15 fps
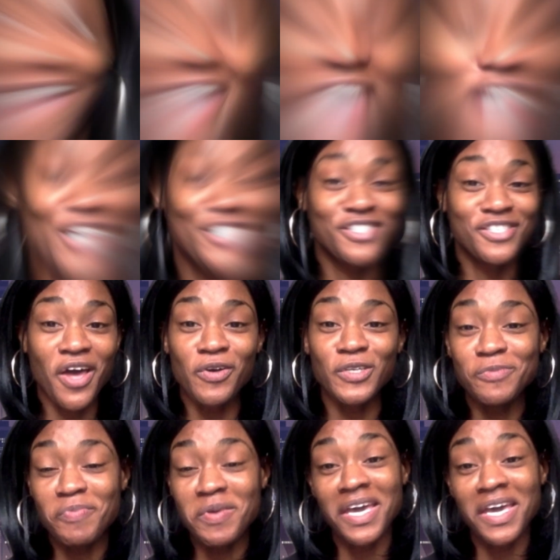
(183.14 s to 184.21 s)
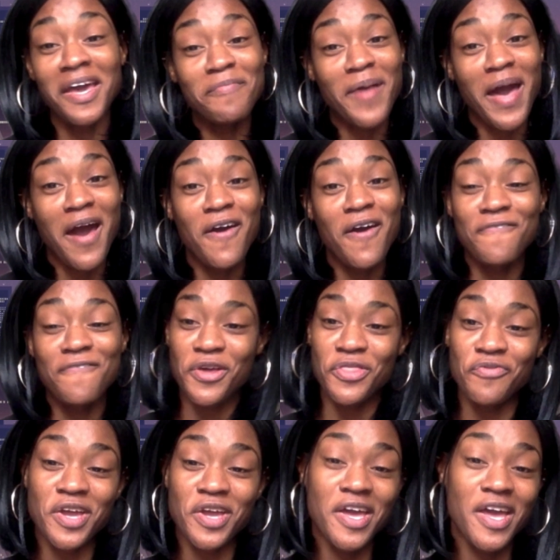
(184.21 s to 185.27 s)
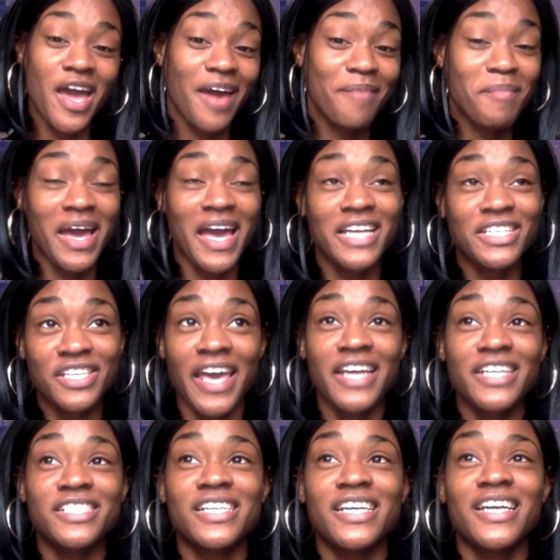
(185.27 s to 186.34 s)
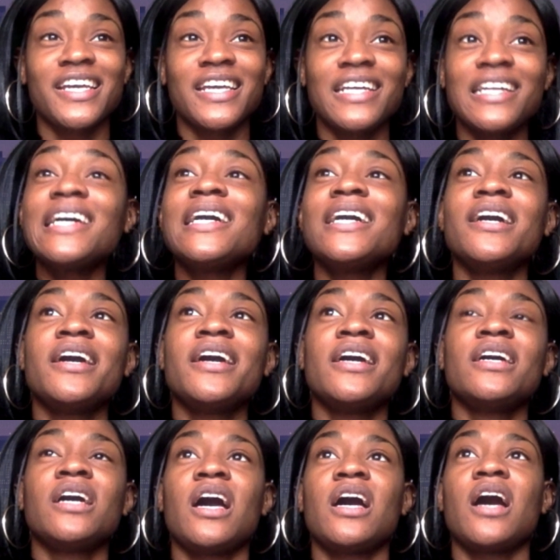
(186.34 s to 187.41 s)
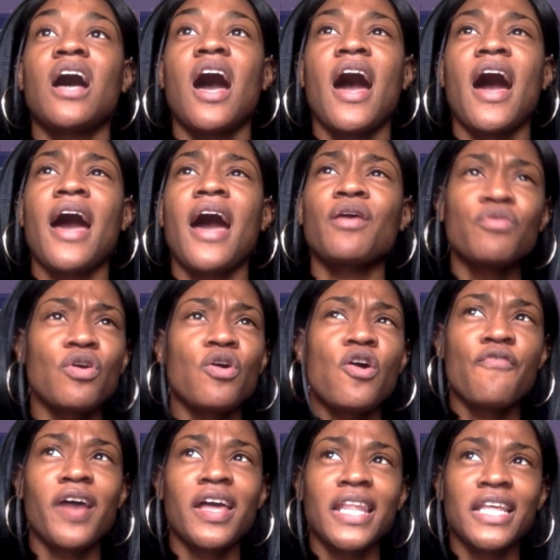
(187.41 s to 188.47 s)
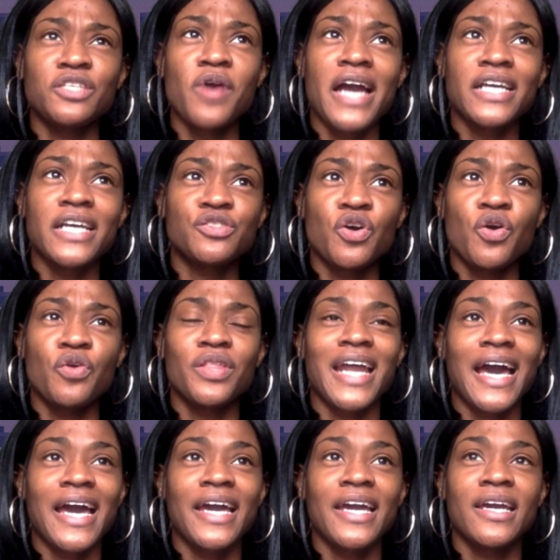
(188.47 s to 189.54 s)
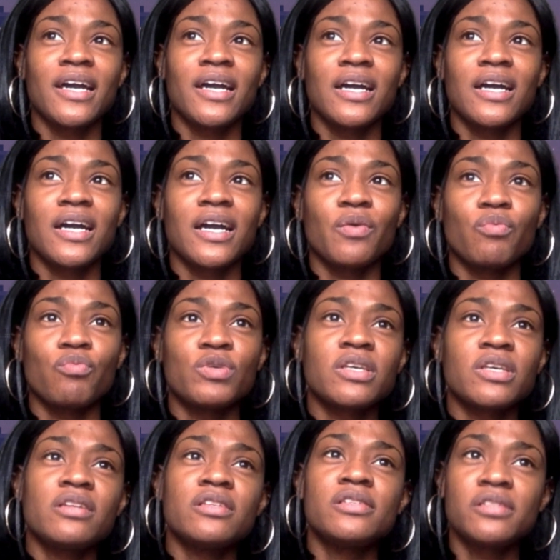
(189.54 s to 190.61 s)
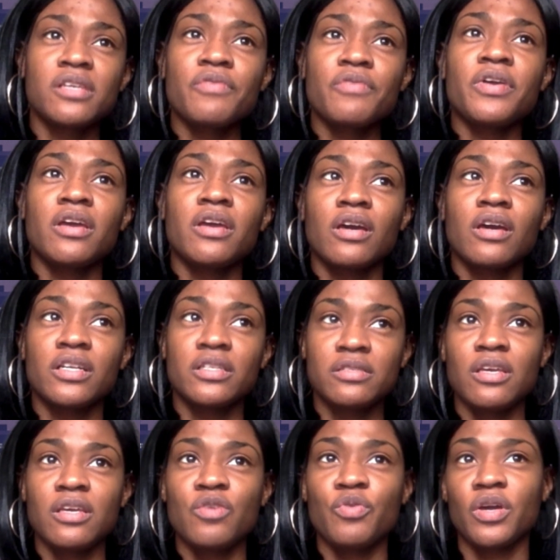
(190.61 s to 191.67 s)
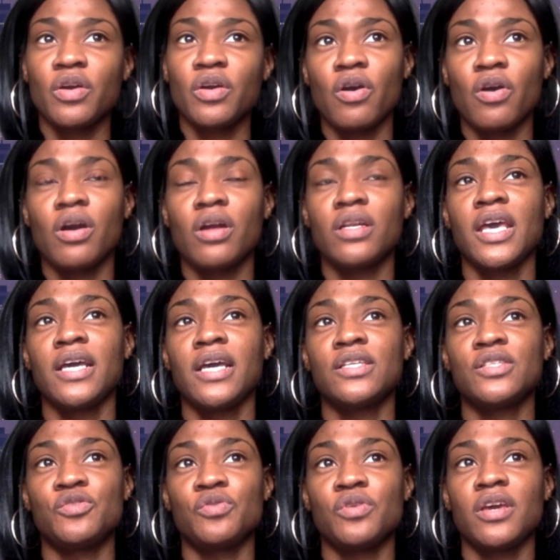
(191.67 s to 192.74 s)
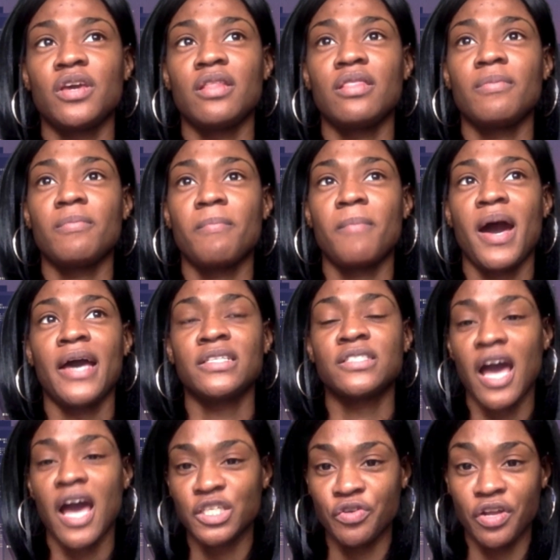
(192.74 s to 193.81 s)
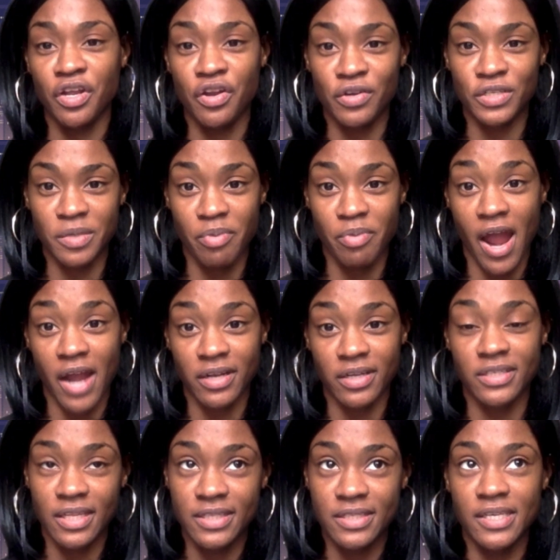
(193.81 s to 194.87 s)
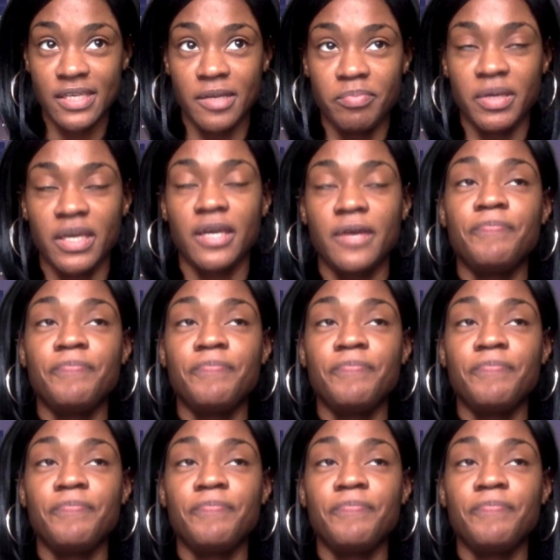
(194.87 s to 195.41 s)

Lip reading: So speaking about furthering my education, I don't know if I let you guys know that I was considering continuing on to get my doctorate in nursing practice, the DNP.